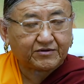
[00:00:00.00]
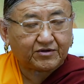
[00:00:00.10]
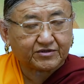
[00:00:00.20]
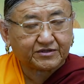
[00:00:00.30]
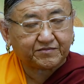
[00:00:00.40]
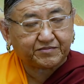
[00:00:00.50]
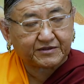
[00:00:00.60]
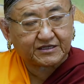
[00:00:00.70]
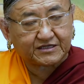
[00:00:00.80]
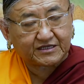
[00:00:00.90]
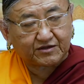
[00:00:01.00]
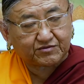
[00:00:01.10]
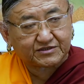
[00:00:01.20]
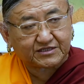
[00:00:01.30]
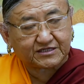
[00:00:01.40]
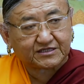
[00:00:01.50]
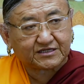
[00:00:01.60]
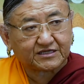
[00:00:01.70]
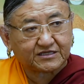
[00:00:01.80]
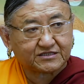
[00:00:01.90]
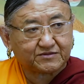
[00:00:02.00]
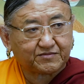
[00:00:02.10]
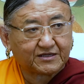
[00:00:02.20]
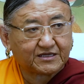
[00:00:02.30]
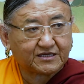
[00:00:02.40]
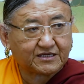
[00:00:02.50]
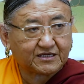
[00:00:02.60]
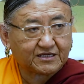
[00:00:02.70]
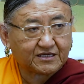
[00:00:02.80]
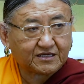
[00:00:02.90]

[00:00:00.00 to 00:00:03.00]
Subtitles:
all the prerequisite is very